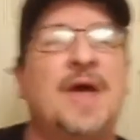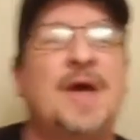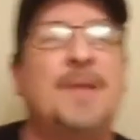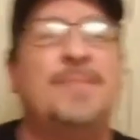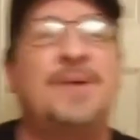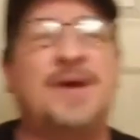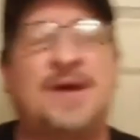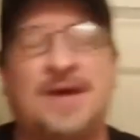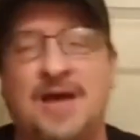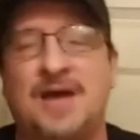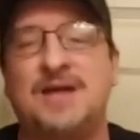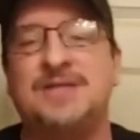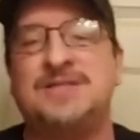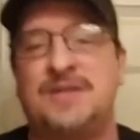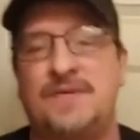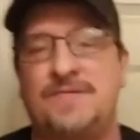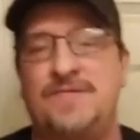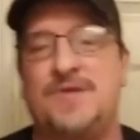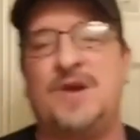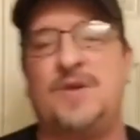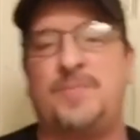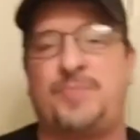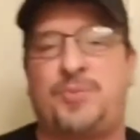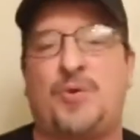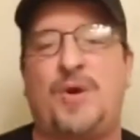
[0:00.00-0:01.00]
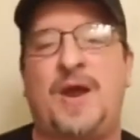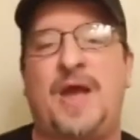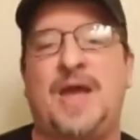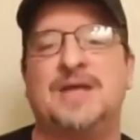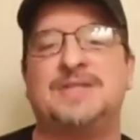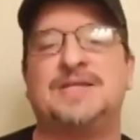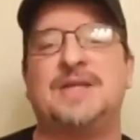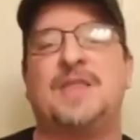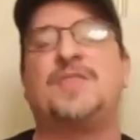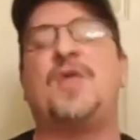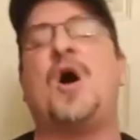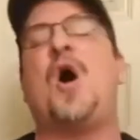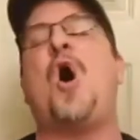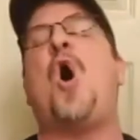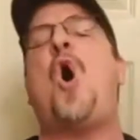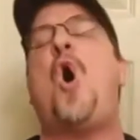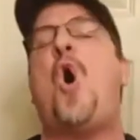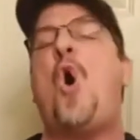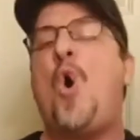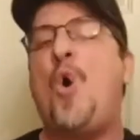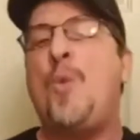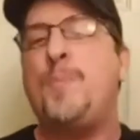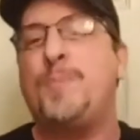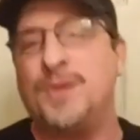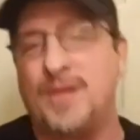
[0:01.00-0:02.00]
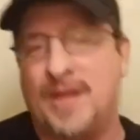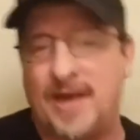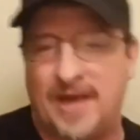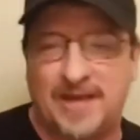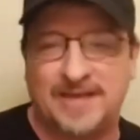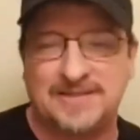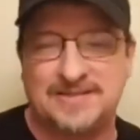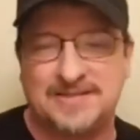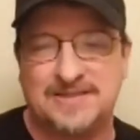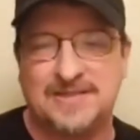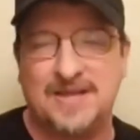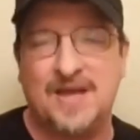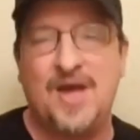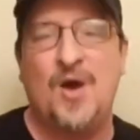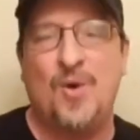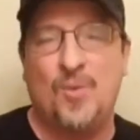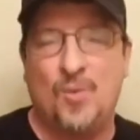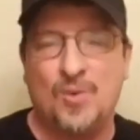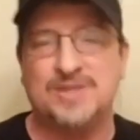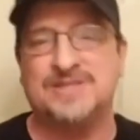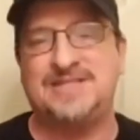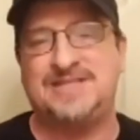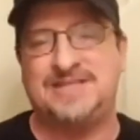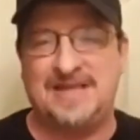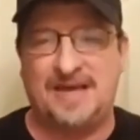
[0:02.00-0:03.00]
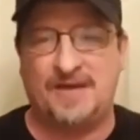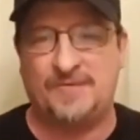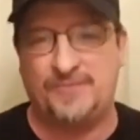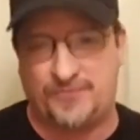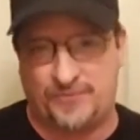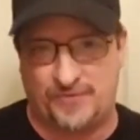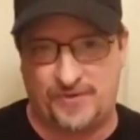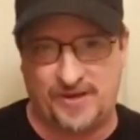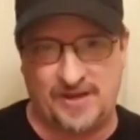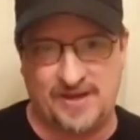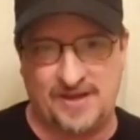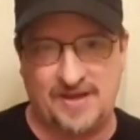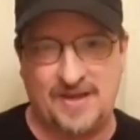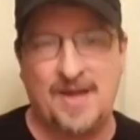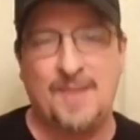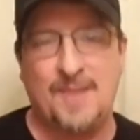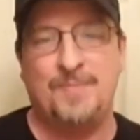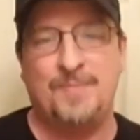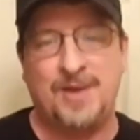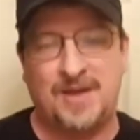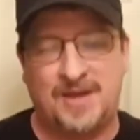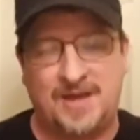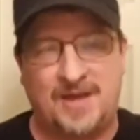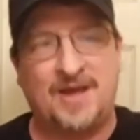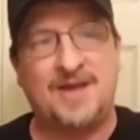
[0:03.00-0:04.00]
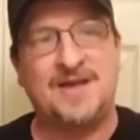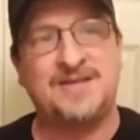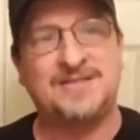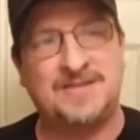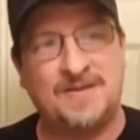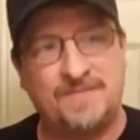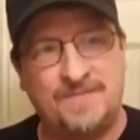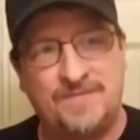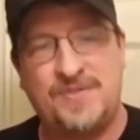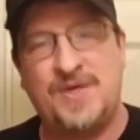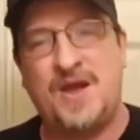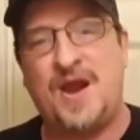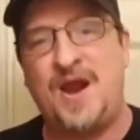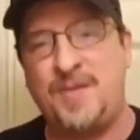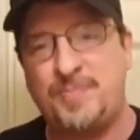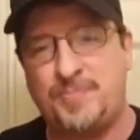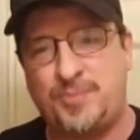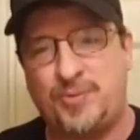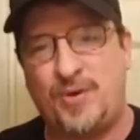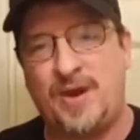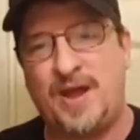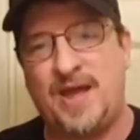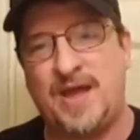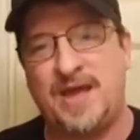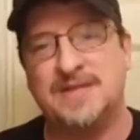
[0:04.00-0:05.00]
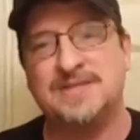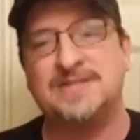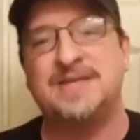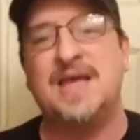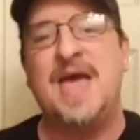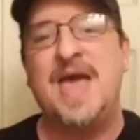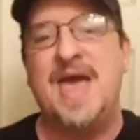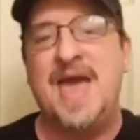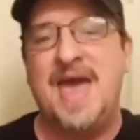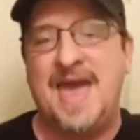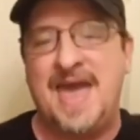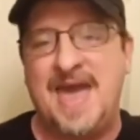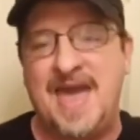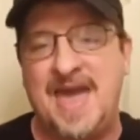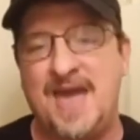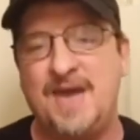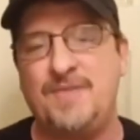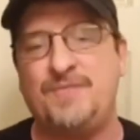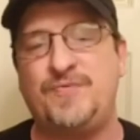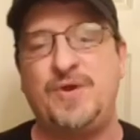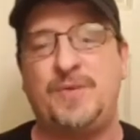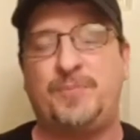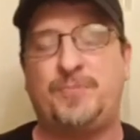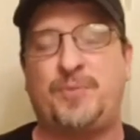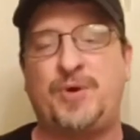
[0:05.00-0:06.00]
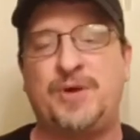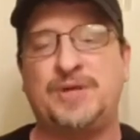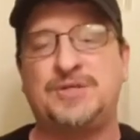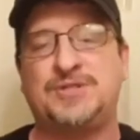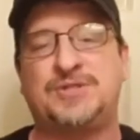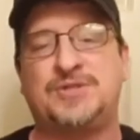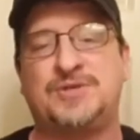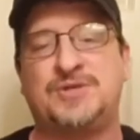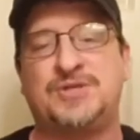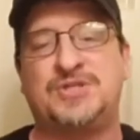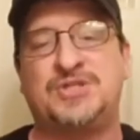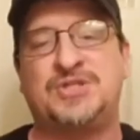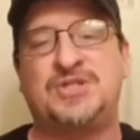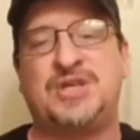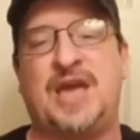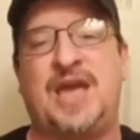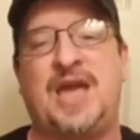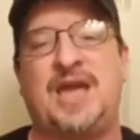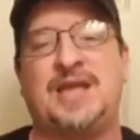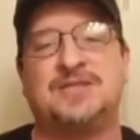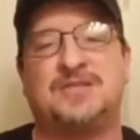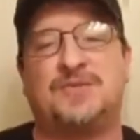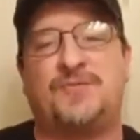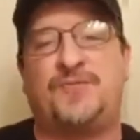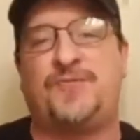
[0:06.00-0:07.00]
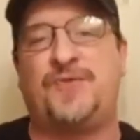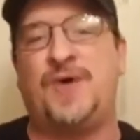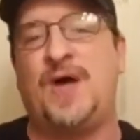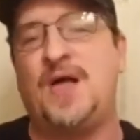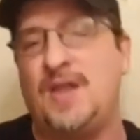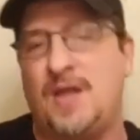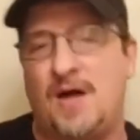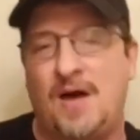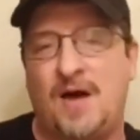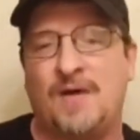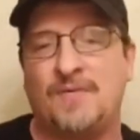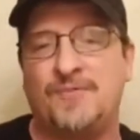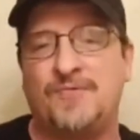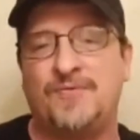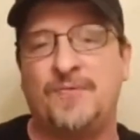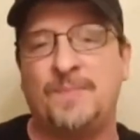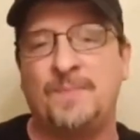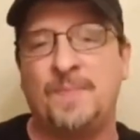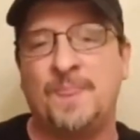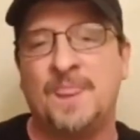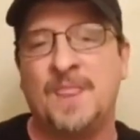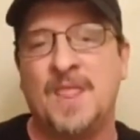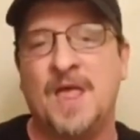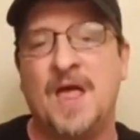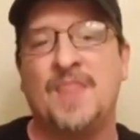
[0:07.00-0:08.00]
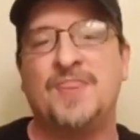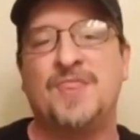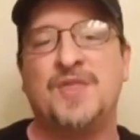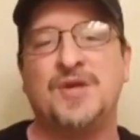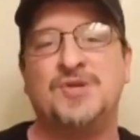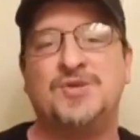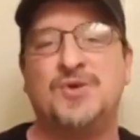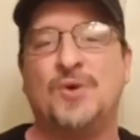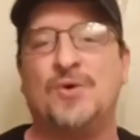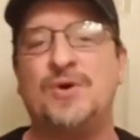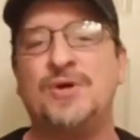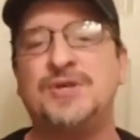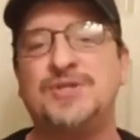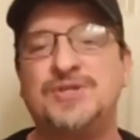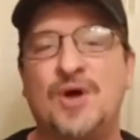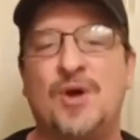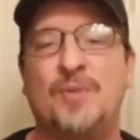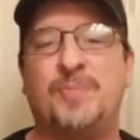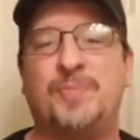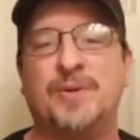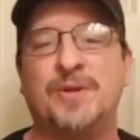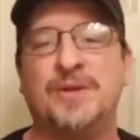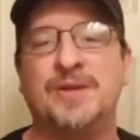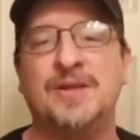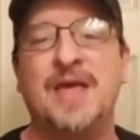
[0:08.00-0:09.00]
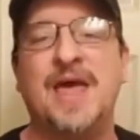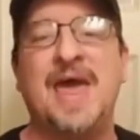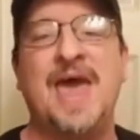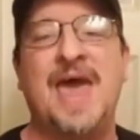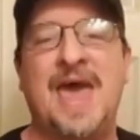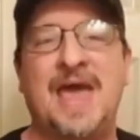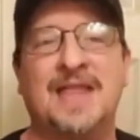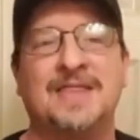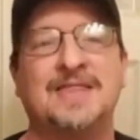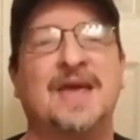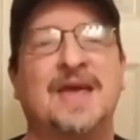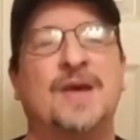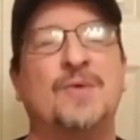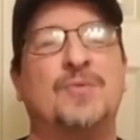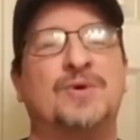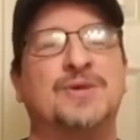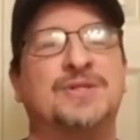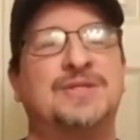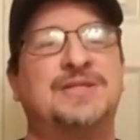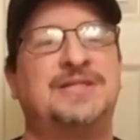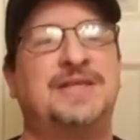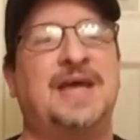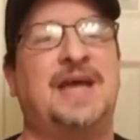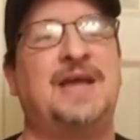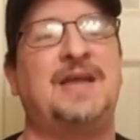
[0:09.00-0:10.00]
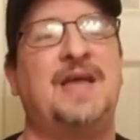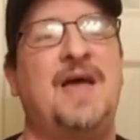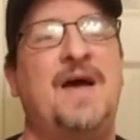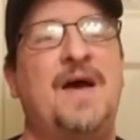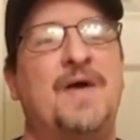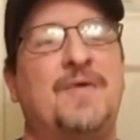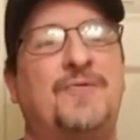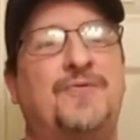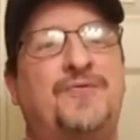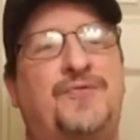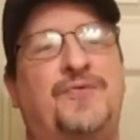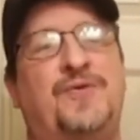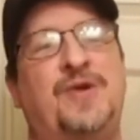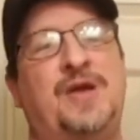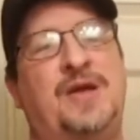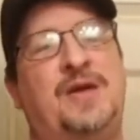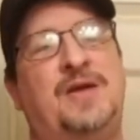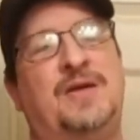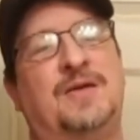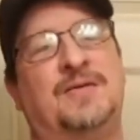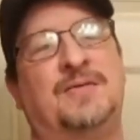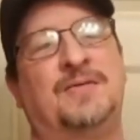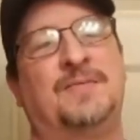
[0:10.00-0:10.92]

Because of their praise, the whole place was set free. Because of their praise, every prisoner's chains fell off, the doors opened, and they were set free.